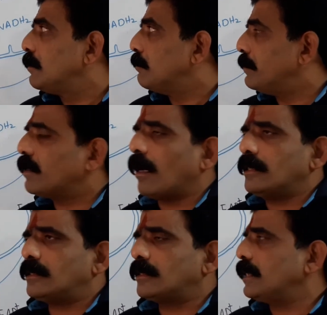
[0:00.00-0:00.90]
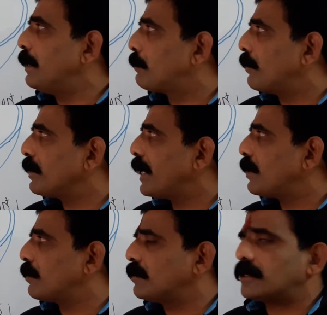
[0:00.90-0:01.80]
because in
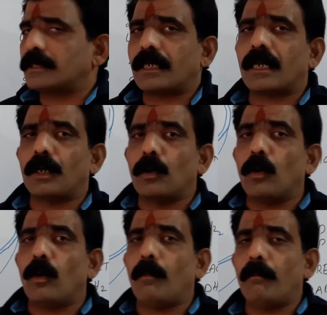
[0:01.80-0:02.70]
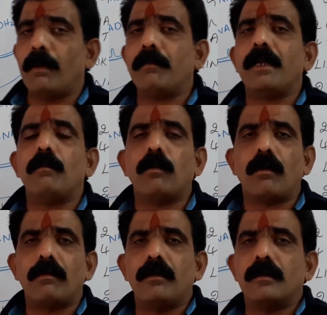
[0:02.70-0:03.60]
prokaryotes there are no membrane
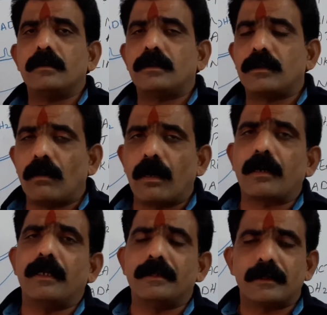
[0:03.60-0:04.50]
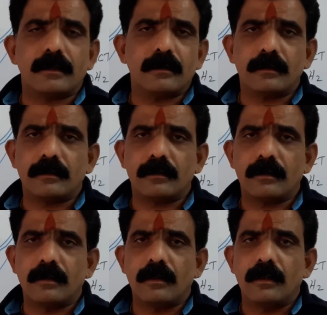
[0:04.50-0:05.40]
bound cell organelles.
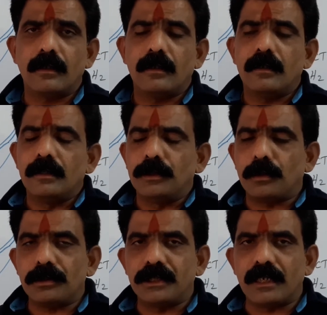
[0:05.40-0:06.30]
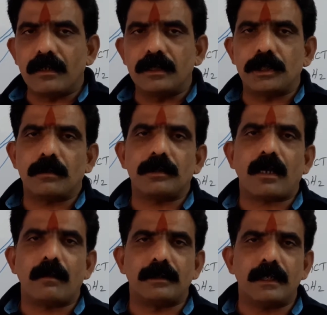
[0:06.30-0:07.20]
So, shuttle systems are
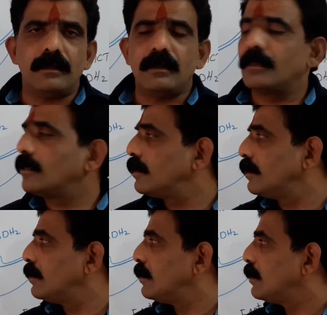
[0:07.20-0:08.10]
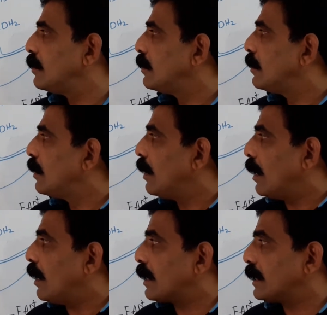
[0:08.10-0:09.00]
absent.
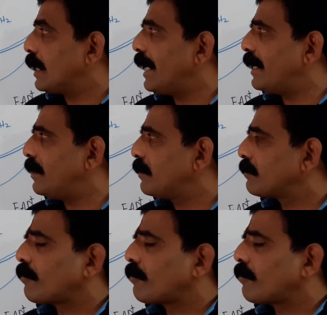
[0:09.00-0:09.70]
On the other hand,